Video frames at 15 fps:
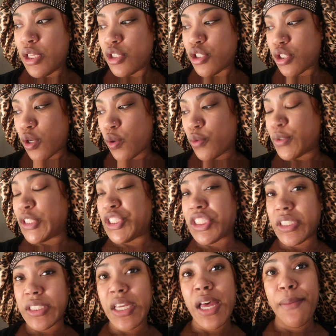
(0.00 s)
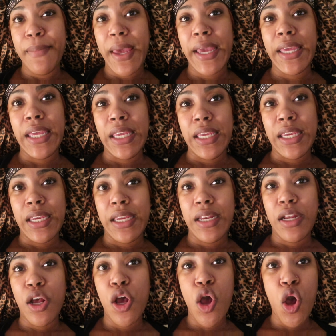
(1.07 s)
So we just got back
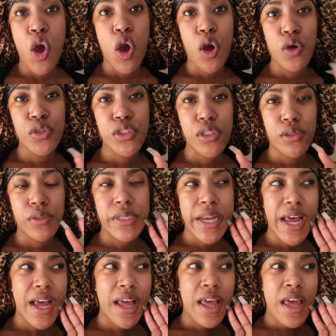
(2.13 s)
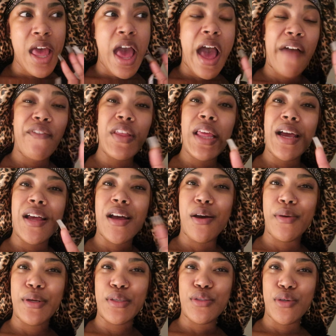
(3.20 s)
in. Also, I feel like I
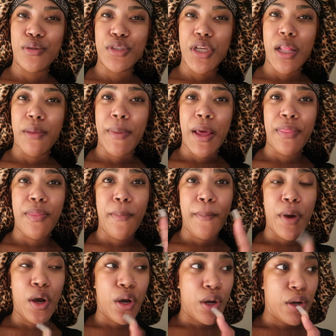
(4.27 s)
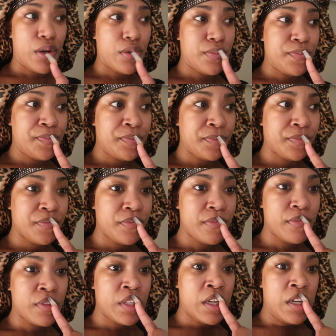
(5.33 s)
already told y'all about the mall.
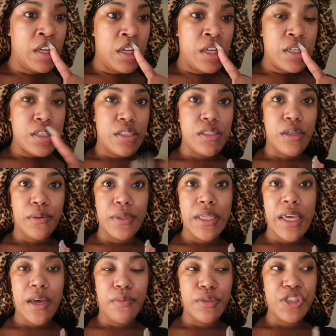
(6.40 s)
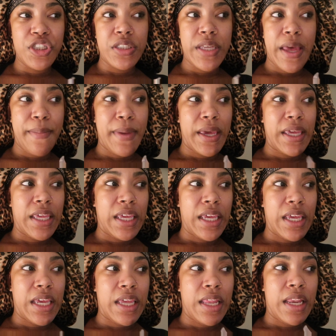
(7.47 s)
So yeah, we just got back
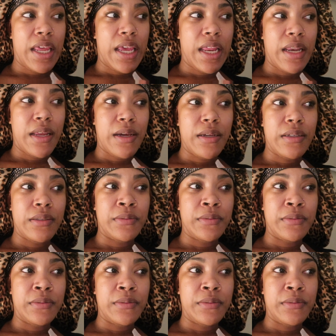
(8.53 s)
in. And